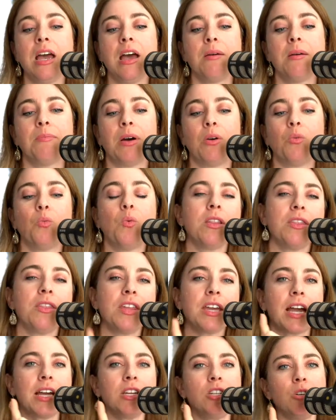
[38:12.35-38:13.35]
But one thing
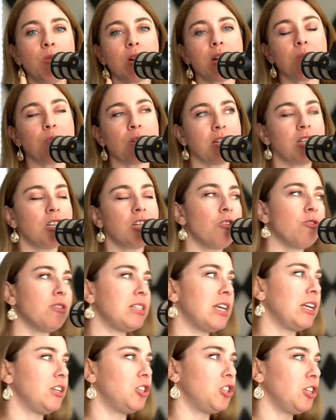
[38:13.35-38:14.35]
I do want to bring to your
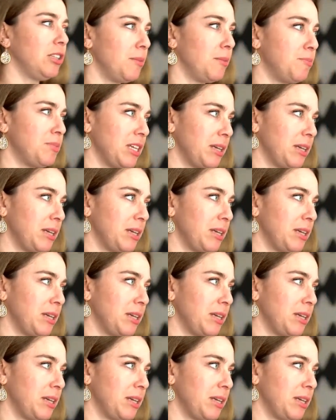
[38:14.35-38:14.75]
attention, Lipsy.